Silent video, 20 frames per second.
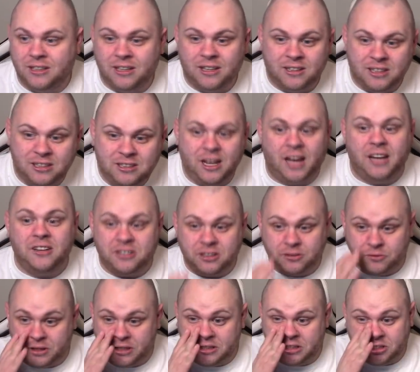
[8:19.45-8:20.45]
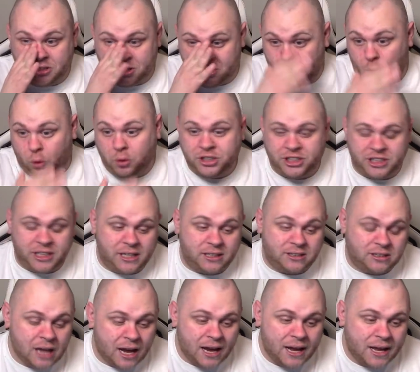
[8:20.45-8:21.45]
This guy doesn't really turn or chase
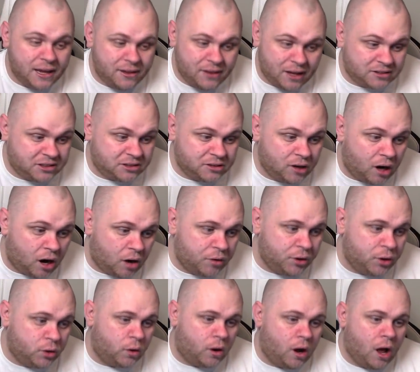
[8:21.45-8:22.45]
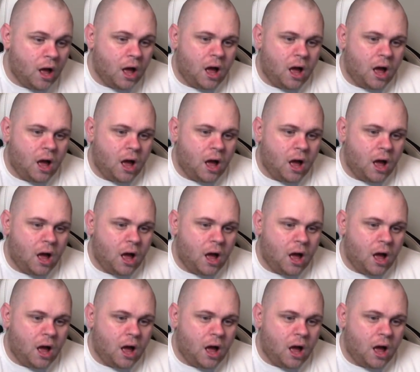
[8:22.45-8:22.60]
in that scenario.